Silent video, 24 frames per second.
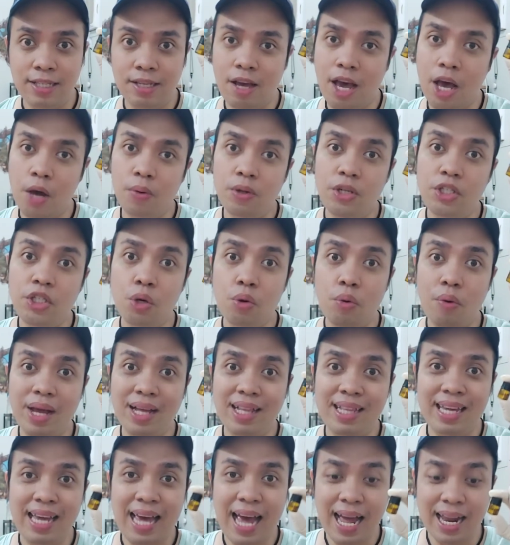So I will
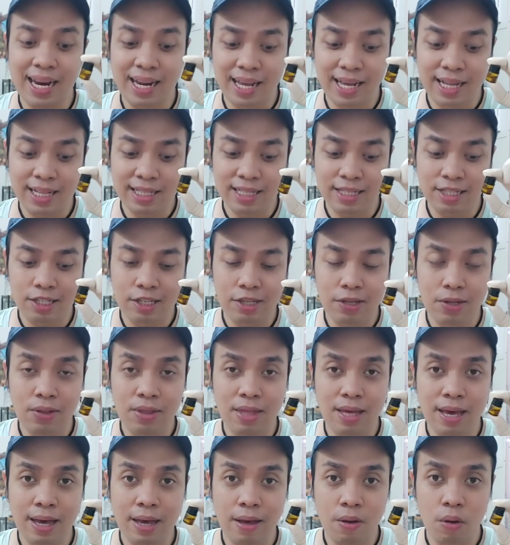directly add it to
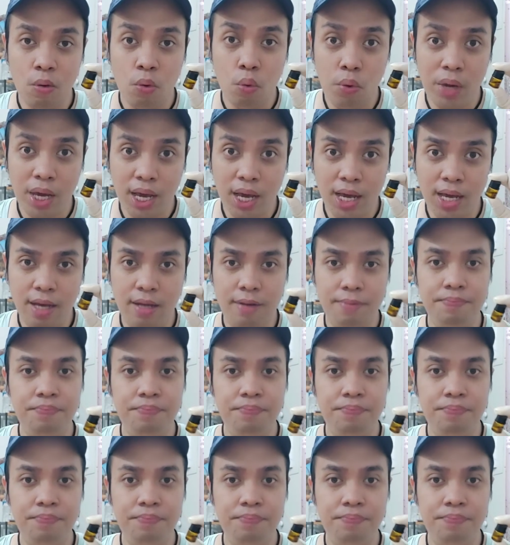the wick.